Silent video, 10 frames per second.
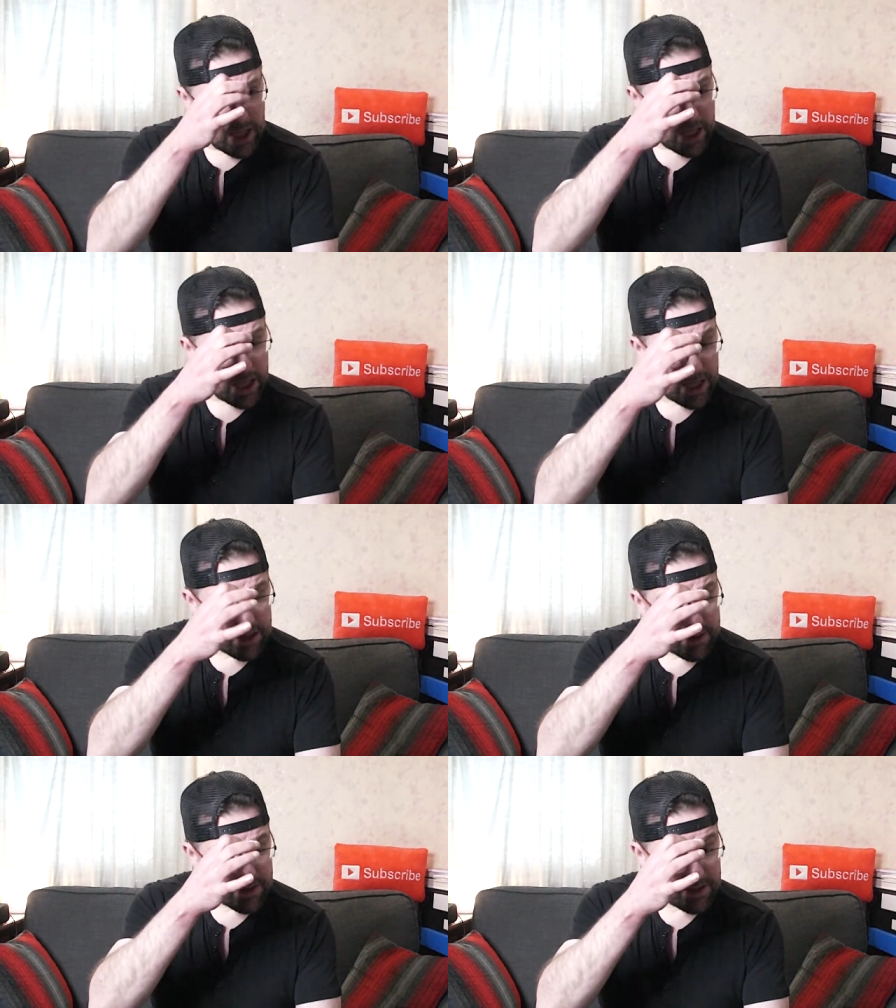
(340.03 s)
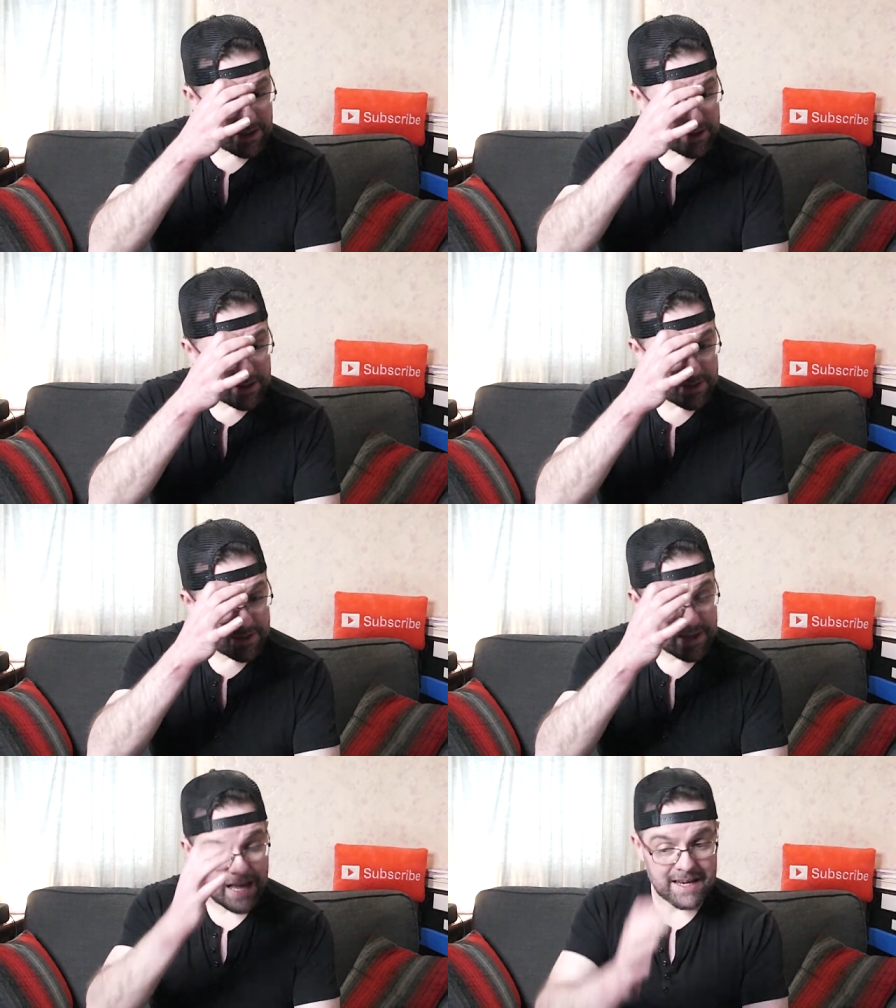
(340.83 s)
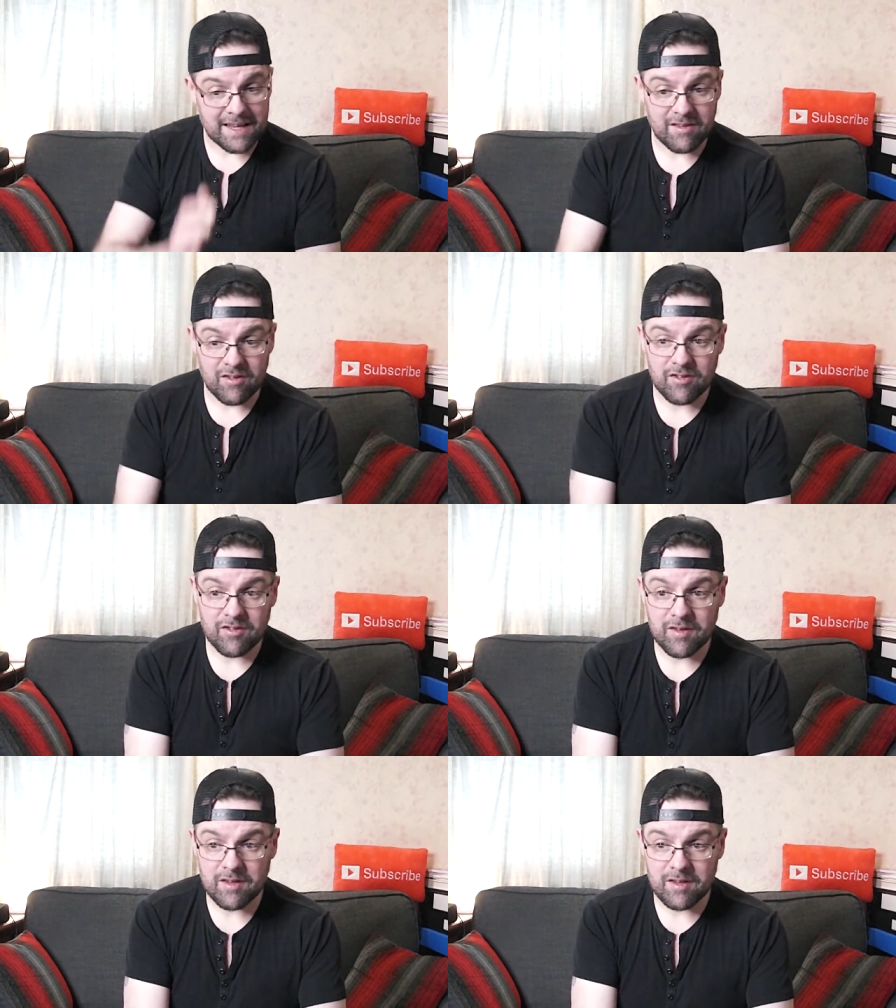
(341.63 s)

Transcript: And that is,